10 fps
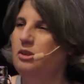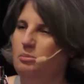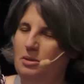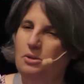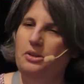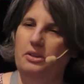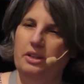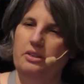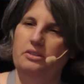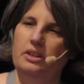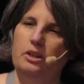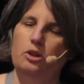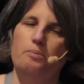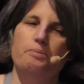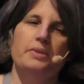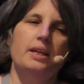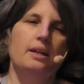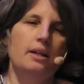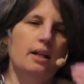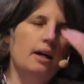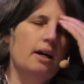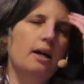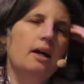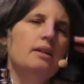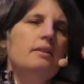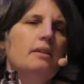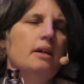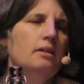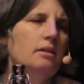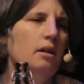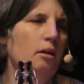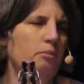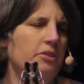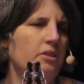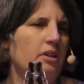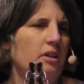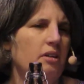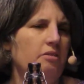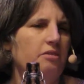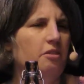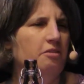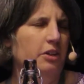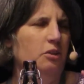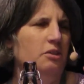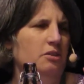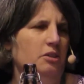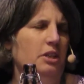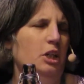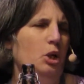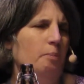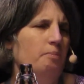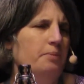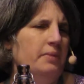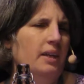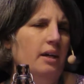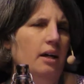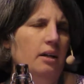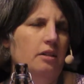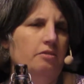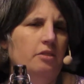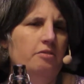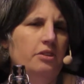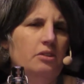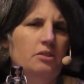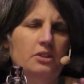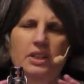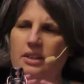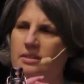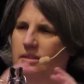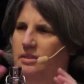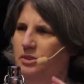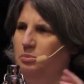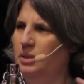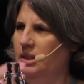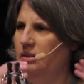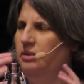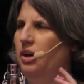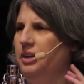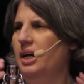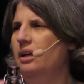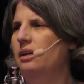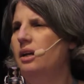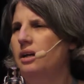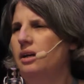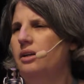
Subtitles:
so that people don't get sick. And then comes the fulfilled duty. And the fulfilled duty, as this has been thought out,